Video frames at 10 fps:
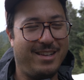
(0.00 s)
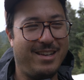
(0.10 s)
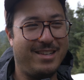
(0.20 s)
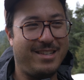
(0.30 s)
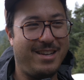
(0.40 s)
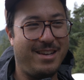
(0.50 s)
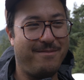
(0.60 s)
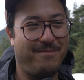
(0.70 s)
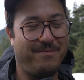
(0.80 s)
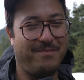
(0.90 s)
as I
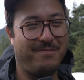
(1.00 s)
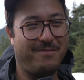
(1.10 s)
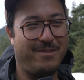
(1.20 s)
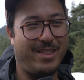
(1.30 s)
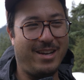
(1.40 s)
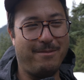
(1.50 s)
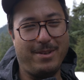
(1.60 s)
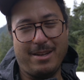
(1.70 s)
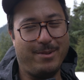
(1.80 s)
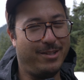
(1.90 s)
am without
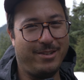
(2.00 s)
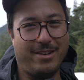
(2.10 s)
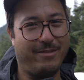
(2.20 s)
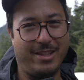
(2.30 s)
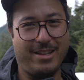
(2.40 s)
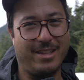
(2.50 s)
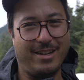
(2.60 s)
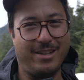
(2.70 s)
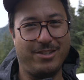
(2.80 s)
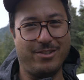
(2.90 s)
being able to do everything that
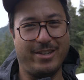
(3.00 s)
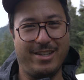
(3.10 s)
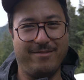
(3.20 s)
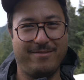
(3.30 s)
I enjoy.